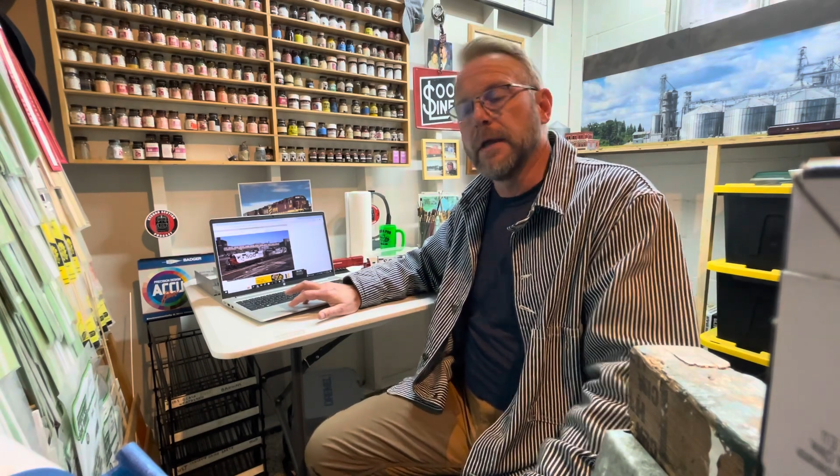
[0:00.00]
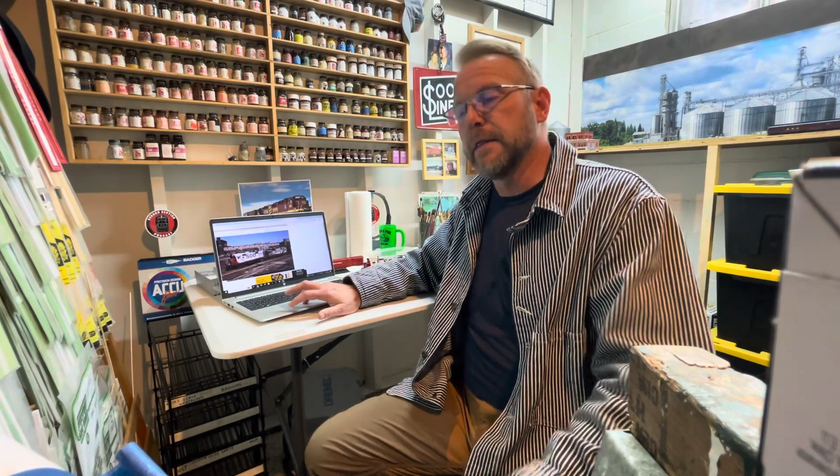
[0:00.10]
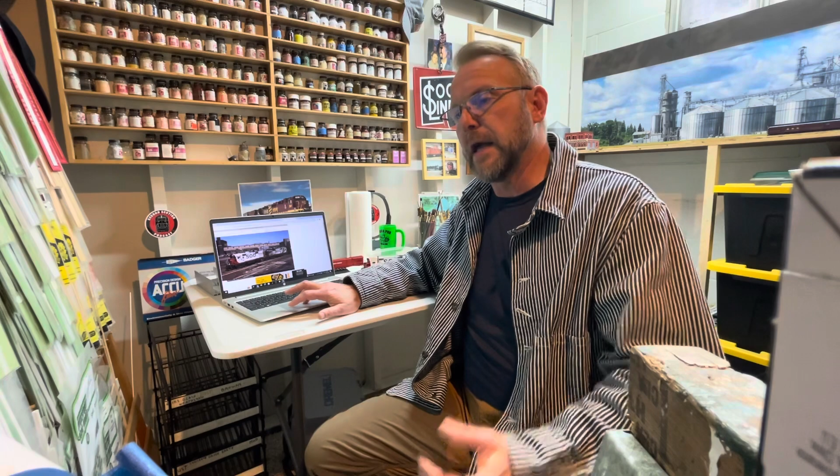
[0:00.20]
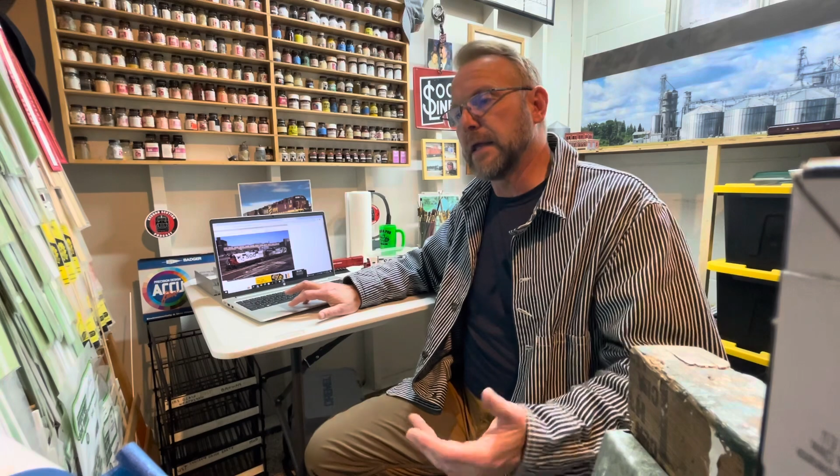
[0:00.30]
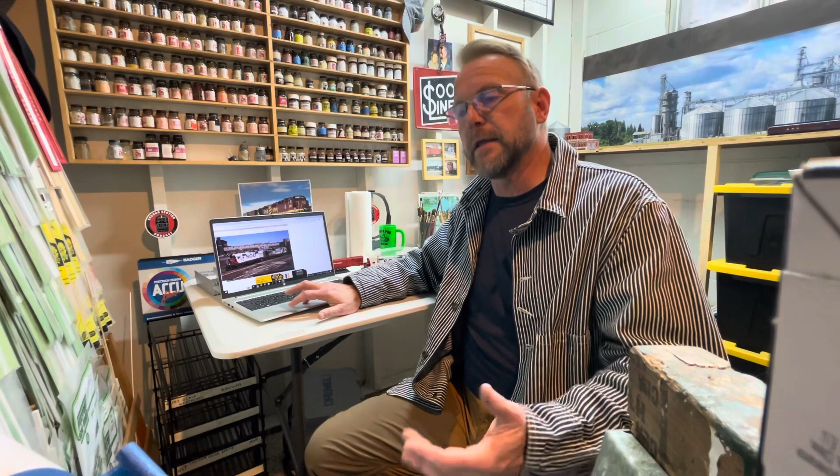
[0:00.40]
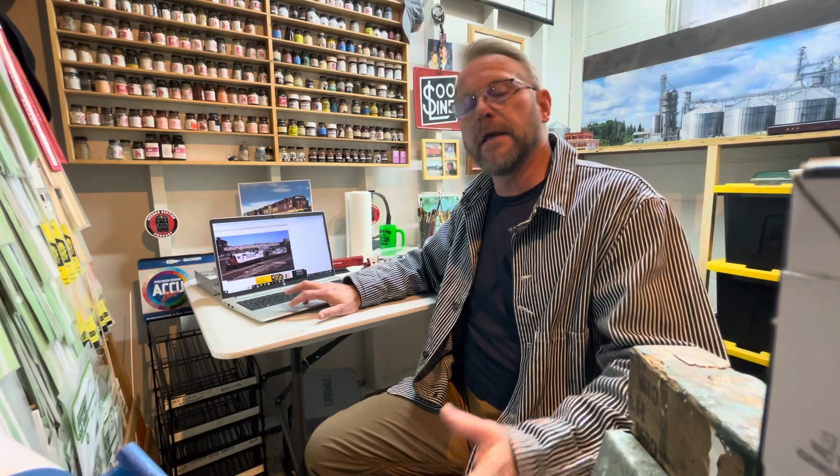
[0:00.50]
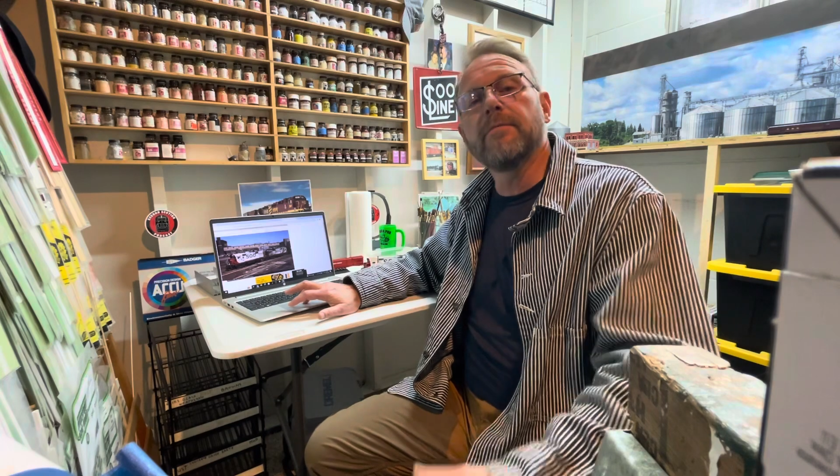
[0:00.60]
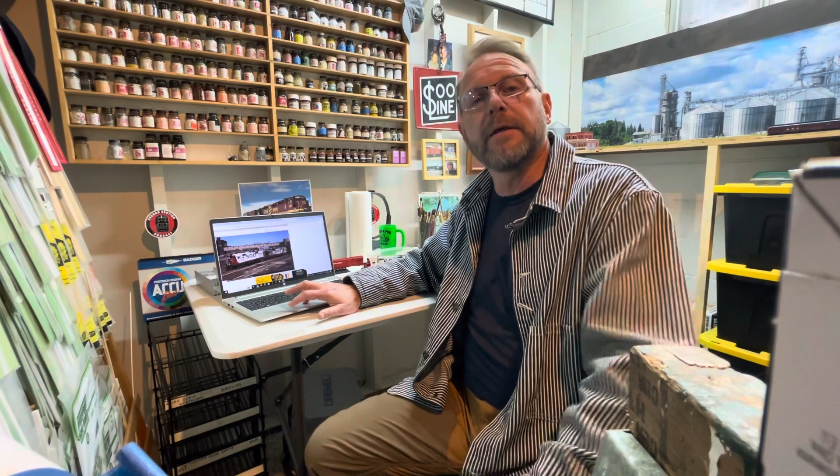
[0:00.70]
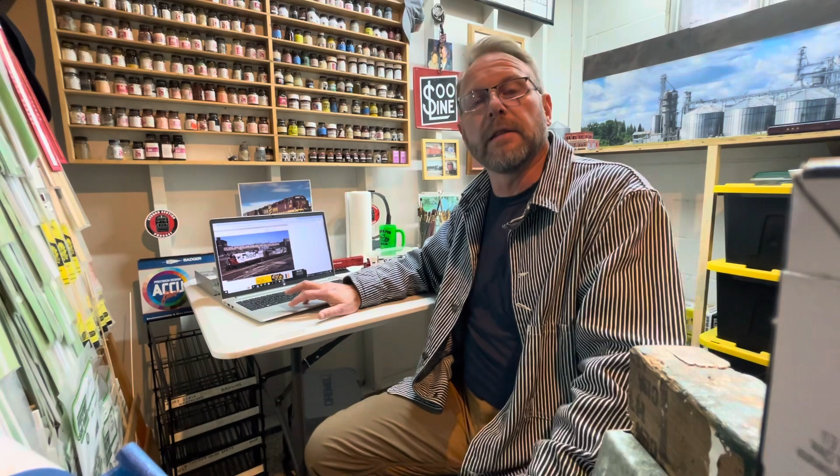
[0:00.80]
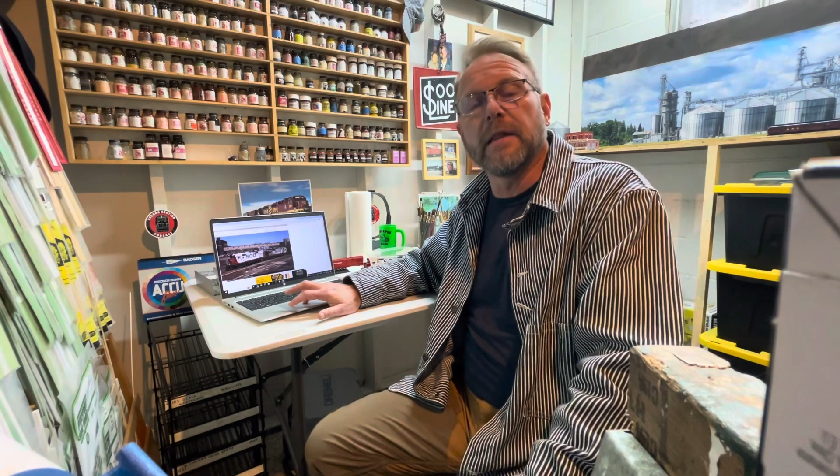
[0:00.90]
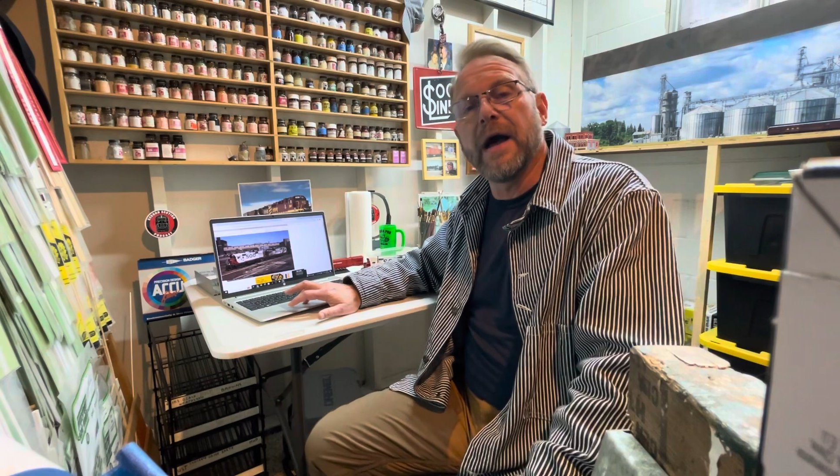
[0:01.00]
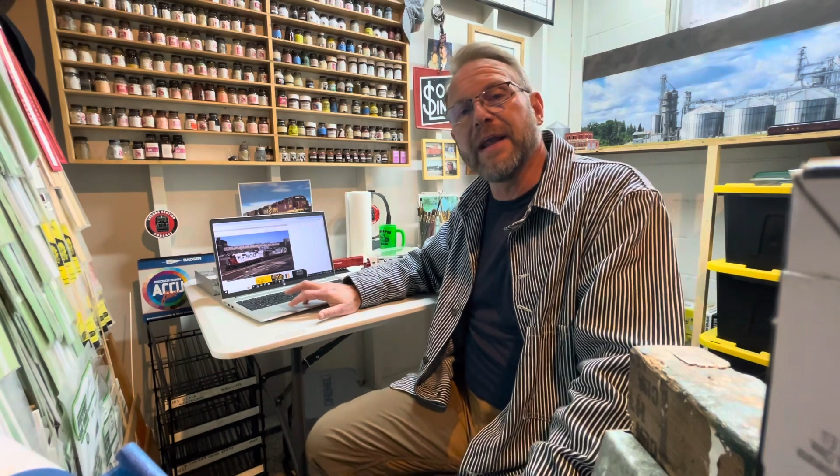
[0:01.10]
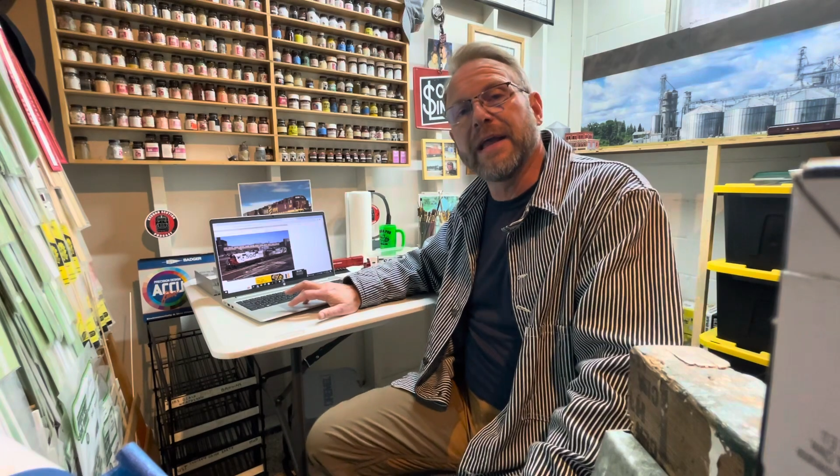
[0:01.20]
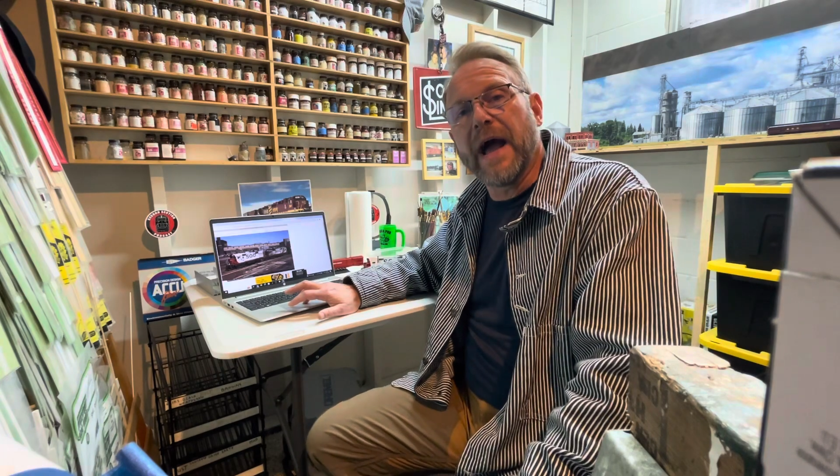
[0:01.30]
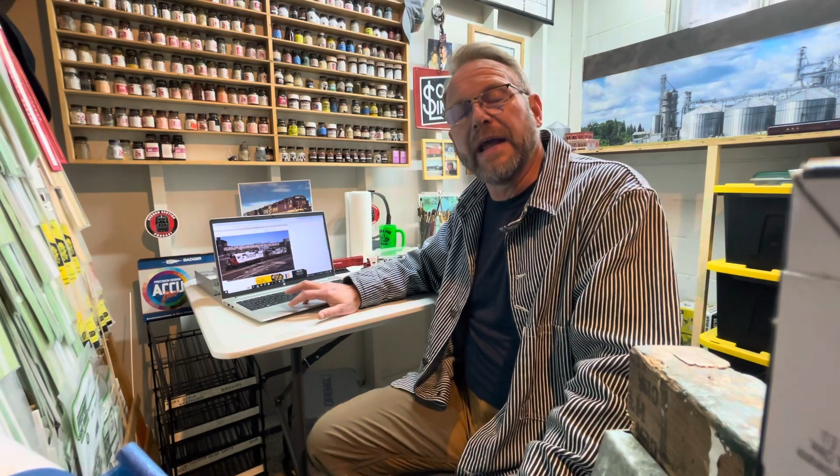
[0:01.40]
that can give me a lot
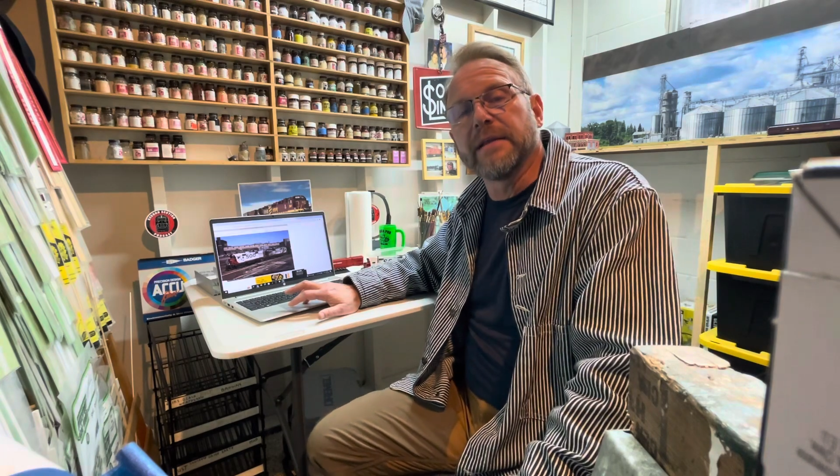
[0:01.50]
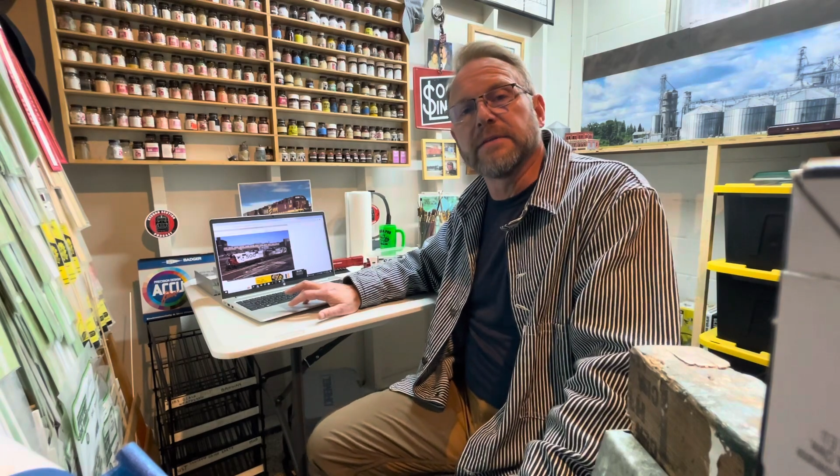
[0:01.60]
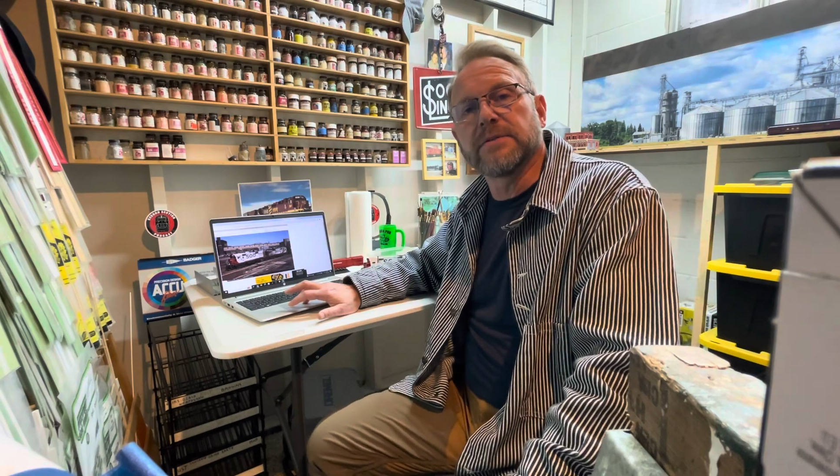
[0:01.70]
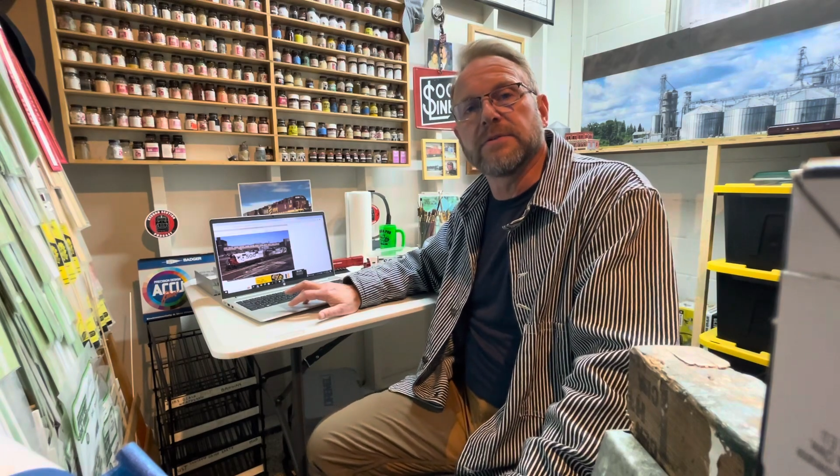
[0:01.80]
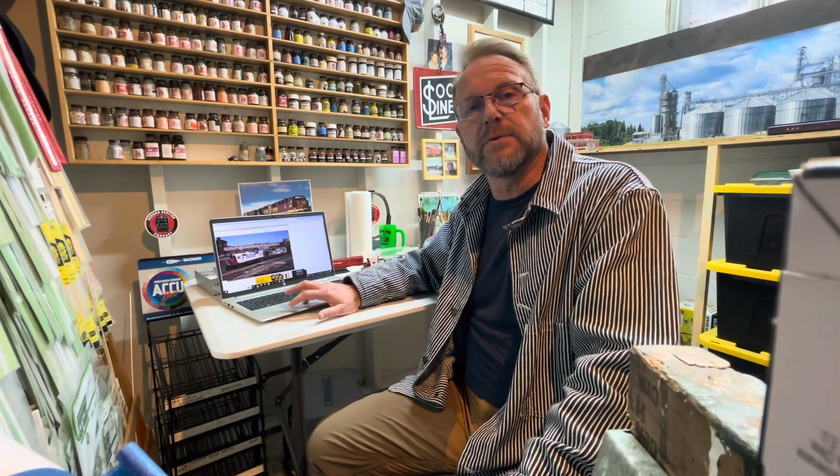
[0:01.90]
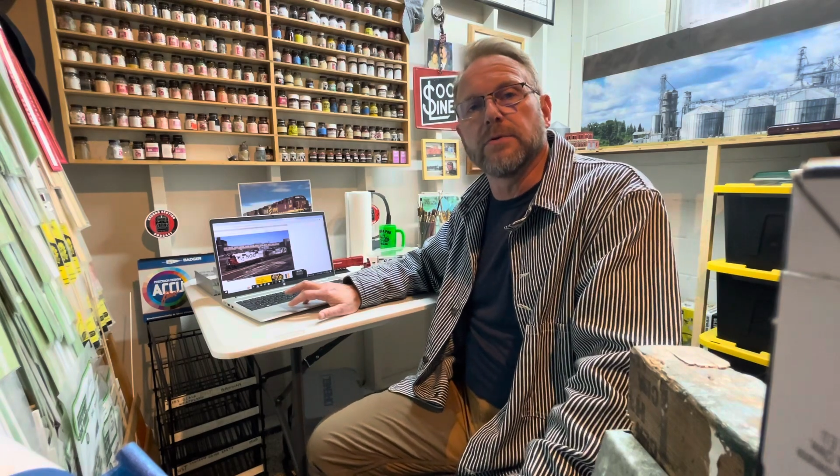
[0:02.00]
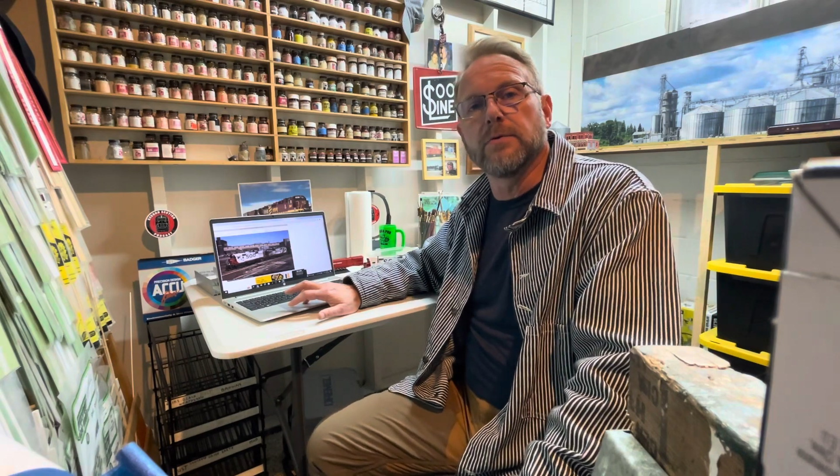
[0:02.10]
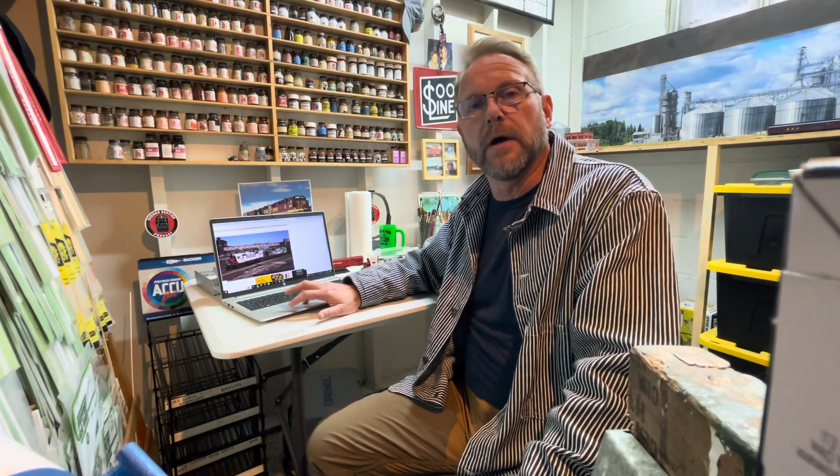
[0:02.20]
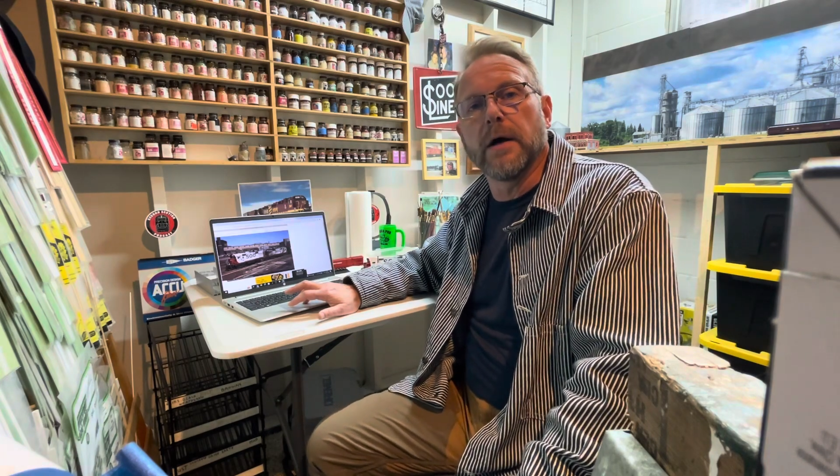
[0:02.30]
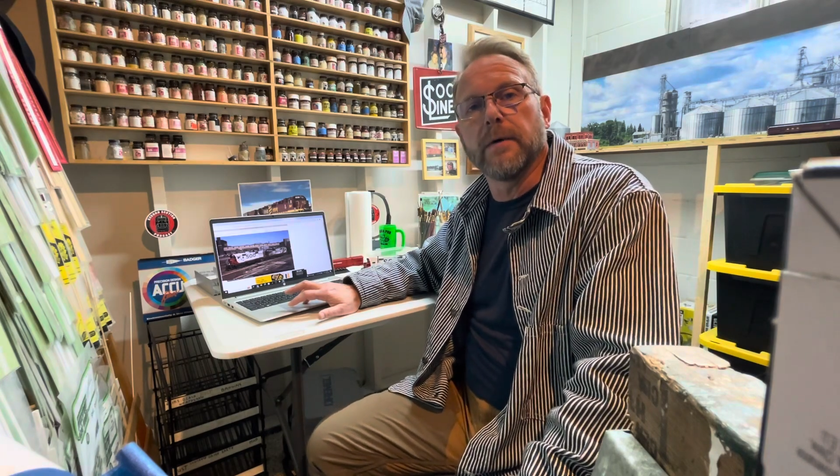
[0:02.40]
of guidance to